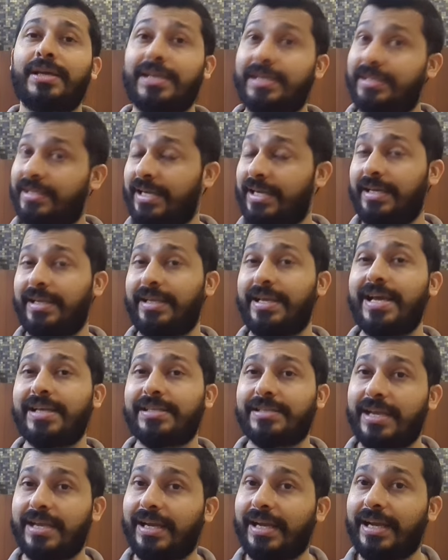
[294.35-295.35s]
He said,
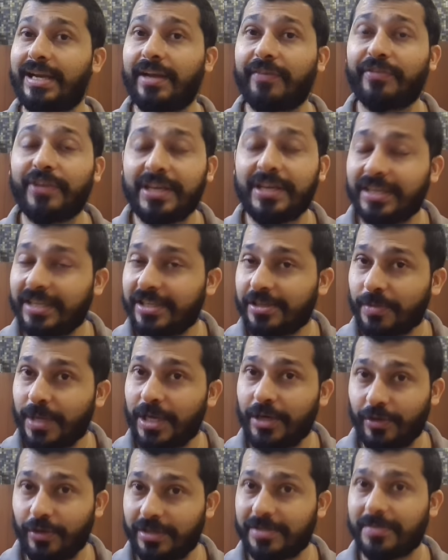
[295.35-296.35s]
"Yes, I can definitely
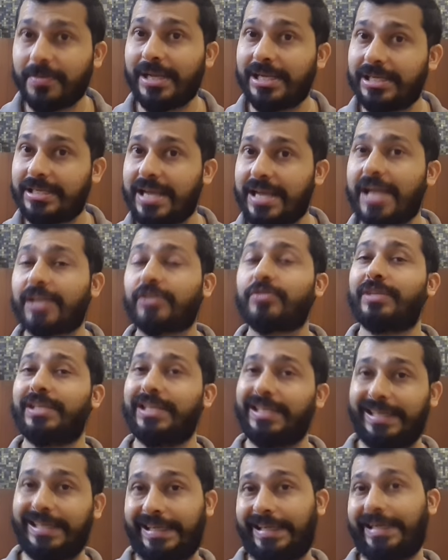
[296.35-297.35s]
smell you. It smells
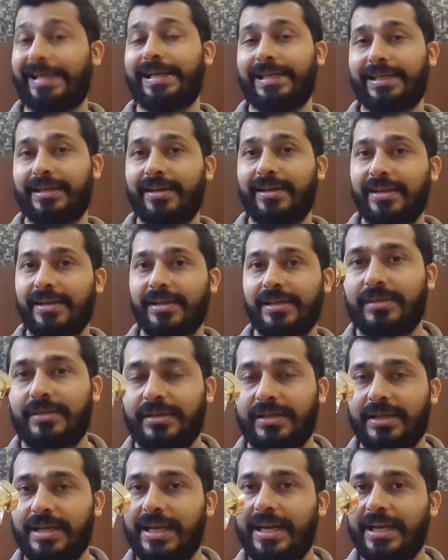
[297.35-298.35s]
actually great."
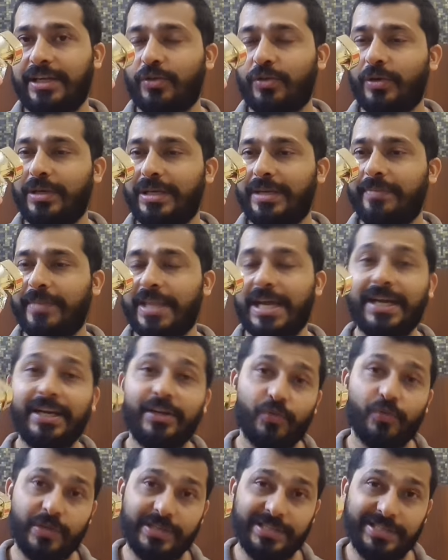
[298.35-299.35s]
And I told him that
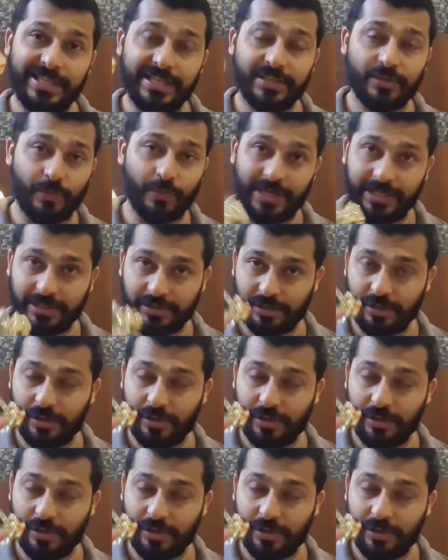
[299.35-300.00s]
it was this one.